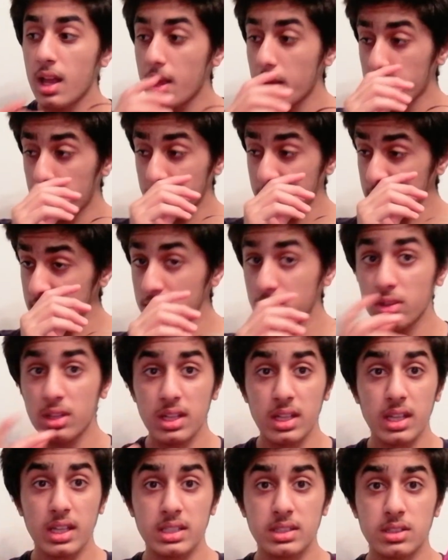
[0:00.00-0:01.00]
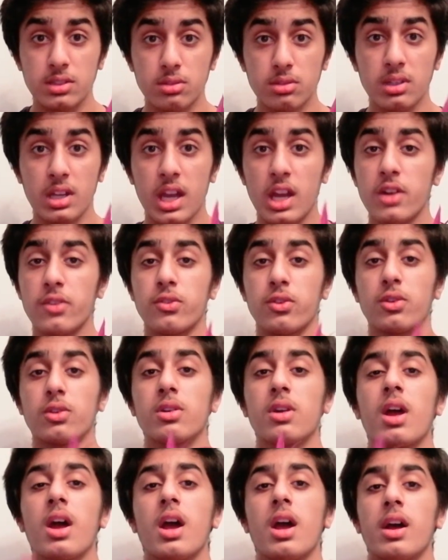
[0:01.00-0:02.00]
but it's really easy to care
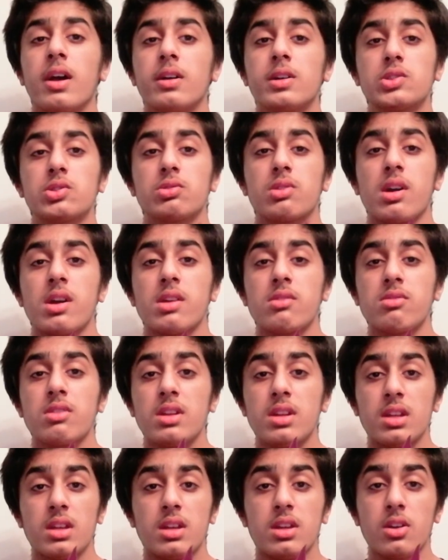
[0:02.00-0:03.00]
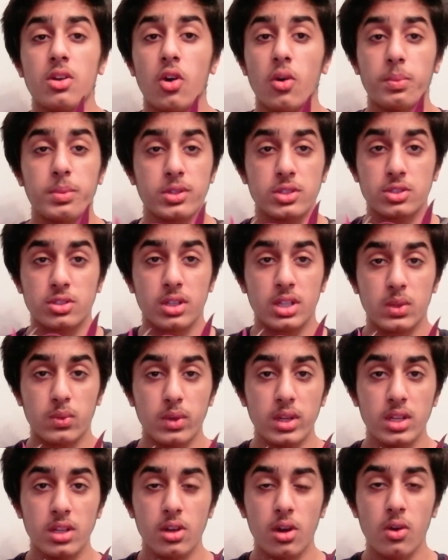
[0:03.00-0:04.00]
for. So I really hope you enjoyed the
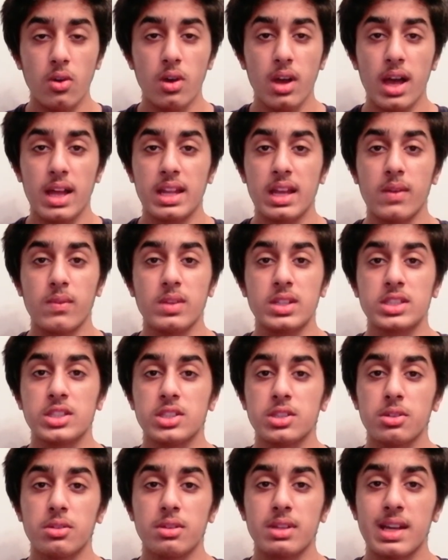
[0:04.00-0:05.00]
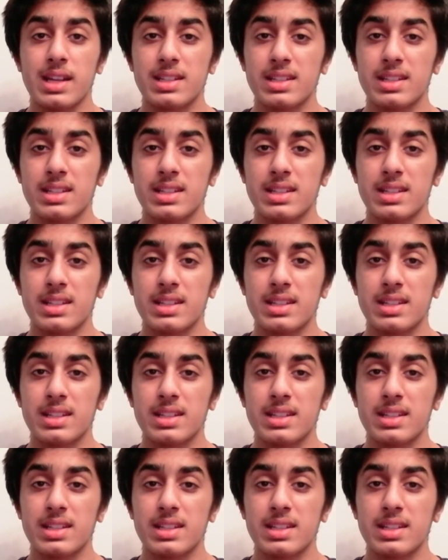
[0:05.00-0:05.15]
video, and I will see you later.